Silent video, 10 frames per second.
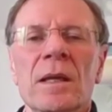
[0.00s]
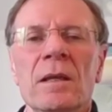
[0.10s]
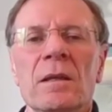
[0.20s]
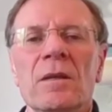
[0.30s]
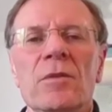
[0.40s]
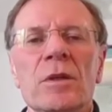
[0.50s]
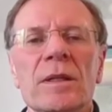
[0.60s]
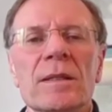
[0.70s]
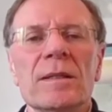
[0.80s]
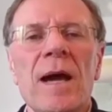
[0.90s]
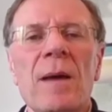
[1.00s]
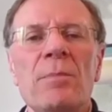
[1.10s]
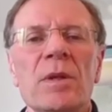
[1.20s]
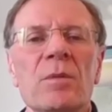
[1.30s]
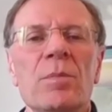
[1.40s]
And if you look at the
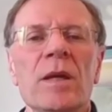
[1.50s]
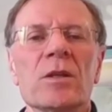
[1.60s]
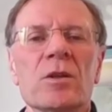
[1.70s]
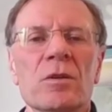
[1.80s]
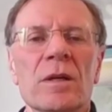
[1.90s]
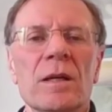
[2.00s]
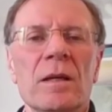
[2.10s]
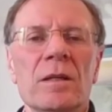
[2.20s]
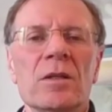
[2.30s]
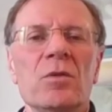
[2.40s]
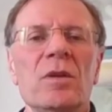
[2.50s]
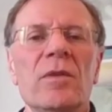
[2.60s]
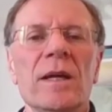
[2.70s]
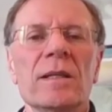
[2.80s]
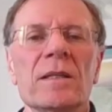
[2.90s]
top of the picture, I show a
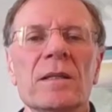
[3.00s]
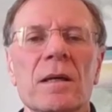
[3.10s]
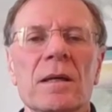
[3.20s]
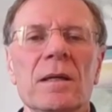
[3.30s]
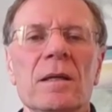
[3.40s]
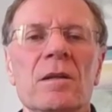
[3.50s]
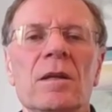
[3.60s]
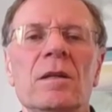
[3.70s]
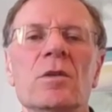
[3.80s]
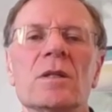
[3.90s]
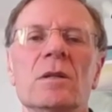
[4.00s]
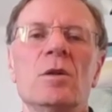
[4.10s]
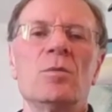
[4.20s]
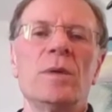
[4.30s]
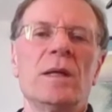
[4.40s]
device. It looks a
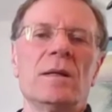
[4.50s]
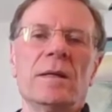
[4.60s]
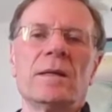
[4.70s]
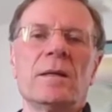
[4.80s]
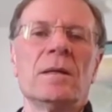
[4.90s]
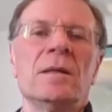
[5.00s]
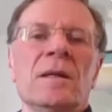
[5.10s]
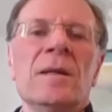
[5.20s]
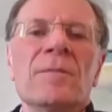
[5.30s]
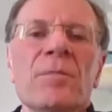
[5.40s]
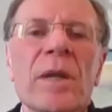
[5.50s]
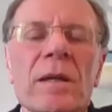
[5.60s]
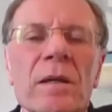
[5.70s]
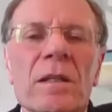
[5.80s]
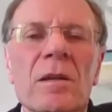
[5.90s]
little bit like a
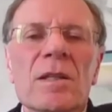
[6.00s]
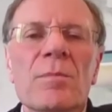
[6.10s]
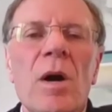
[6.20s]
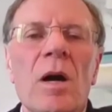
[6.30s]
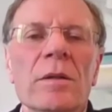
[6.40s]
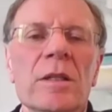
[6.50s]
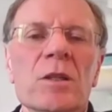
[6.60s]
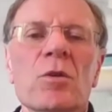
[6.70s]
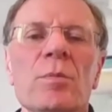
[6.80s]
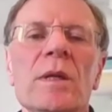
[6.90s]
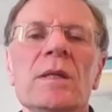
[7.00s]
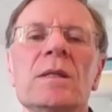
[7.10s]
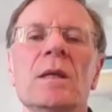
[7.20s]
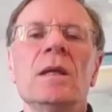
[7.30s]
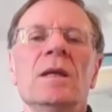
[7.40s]
small industrial
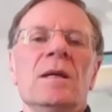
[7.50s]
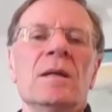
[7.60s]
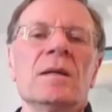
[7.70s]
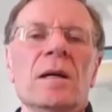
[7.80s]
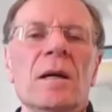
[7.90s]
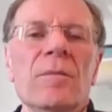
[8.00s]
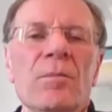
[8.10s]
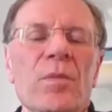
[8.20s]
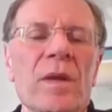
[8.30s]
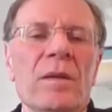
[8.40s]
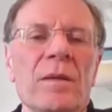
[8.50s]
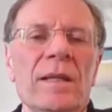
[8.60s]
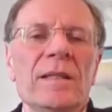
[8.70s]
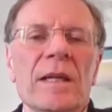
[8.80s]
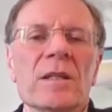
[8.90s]
PC.
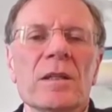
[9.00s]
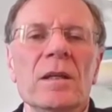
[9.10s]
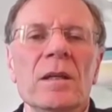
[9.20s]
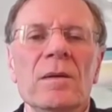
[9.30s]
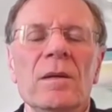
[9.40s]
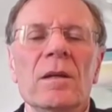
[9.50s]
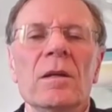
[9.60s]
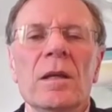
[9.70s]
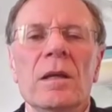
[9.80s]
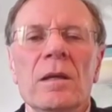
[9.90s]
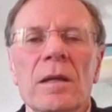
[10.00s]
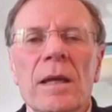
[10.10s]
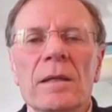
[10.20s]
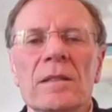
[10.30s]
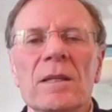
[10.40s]
That is actually
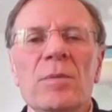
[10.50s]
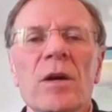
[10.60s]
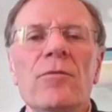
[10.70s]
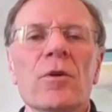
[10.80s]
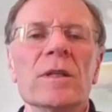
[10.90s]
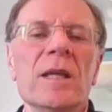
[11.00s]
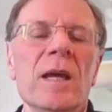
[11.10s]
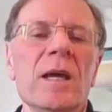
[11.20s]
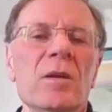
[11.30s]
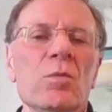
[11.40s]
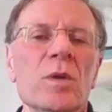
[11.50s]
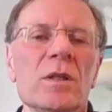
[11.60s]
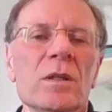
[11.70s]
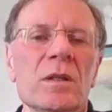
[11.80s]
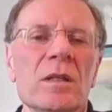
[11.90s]
a CPL410,
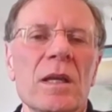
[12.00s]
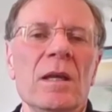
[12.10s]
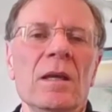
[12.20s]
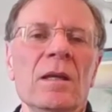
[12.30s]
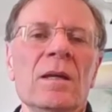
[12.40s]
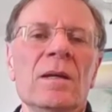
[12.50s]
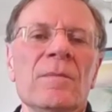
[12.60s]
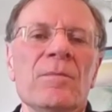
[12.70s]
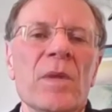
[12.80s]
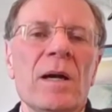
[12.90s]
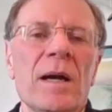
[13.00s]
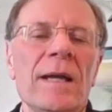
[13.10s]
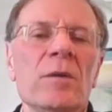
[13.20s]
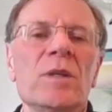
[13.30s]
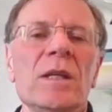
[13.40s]
which is a
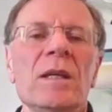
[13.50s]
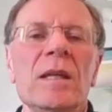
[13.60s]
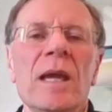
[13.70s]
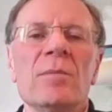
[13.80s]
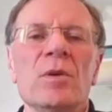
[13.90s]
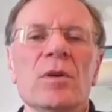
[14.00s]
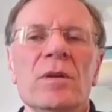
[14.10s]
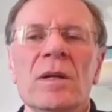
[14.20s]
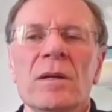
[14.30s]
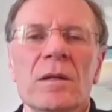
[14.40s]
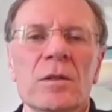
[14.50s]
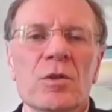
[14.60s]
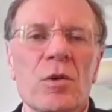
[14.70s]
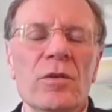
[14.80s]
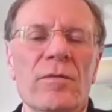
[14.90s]
IoT-enabled
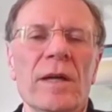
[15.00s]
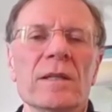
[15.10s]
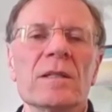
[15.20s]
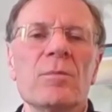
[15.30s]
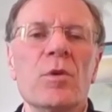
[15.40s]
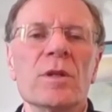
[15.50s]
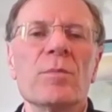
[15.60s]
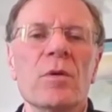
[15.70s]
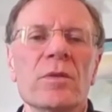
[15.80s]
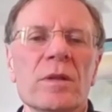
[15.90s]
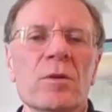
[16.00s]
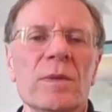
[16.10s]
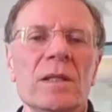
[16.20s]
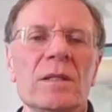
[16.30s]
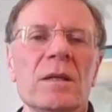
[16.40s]
control device. Supports both
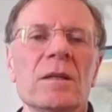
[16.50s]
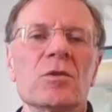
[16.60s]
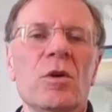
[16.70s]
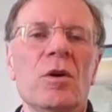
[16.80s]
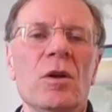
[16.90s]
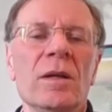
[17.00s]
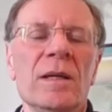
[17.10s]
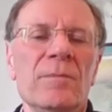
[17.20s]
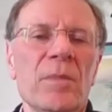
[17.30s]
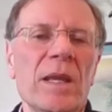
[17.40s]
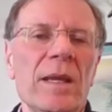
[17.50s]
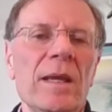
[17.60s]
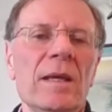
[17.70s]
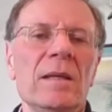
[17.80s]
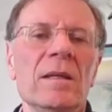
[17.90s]
deterministic control
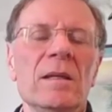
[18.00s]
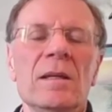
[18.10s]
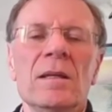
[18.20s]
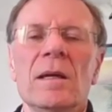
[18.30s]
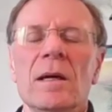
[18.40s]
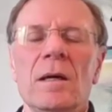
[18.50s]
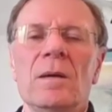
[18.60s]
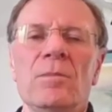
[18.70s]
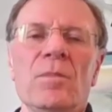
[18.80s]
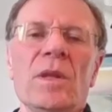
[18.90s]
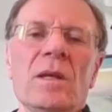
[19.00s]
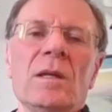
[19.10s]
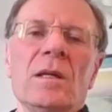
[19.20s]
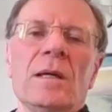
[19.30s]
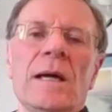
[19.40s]
and
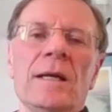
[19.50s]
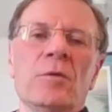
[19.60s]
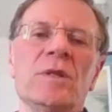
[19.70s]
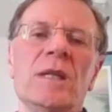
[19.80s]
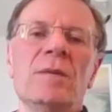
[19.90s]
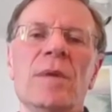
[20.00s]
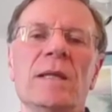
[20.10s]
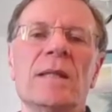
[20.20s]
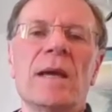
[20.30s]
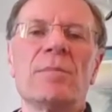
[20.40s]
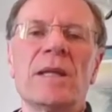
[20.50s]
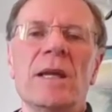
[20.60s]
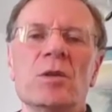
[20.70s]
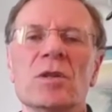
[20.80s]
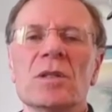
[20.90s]
IoT-based
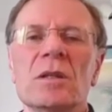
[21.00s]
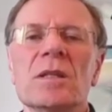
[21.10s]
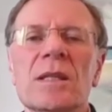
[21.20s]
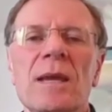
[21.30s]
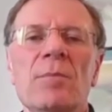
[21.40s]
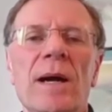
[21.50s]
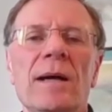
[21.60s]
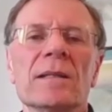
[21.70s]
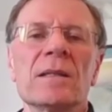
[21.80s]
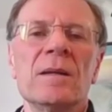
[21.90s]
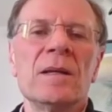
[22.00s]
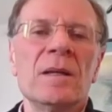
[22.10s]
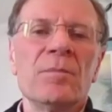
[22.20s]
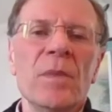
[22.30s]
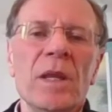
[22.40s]
applications in the same box.
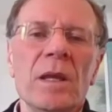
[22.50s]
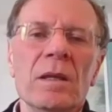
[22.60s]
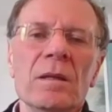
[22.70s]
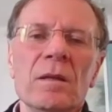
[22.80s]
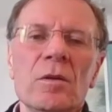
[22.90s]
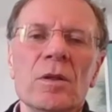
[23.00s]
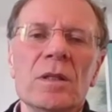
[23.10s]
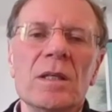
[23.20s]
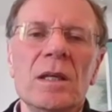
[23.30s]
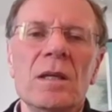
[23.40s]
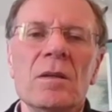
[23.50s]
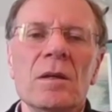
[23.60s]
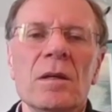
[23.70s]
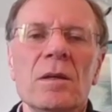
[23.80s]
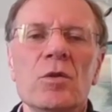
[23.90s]
And you can see
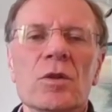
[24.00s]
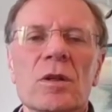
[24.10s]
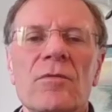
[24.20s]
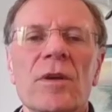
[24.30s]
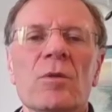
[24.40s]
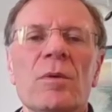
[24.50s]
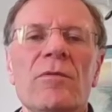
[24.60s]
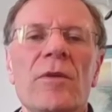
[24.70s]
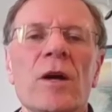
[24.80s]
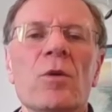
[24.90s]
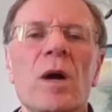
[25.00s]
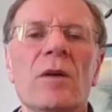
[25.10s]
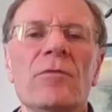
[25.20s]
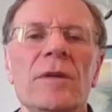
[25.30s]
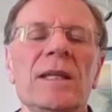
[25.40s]
the user configurable
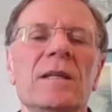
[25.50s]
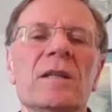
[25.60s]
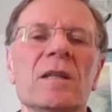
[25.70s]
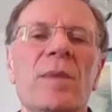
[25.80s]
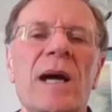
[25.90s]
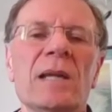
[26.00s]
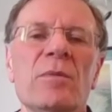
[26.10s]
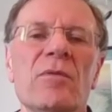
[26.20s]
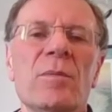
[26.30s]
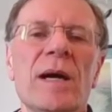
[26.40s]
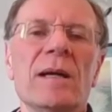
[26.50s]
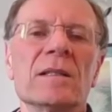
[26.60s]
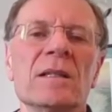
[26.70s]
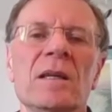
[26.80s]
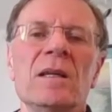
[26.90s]
firewall feeding into the bottom of the
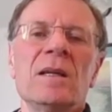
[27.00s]
box.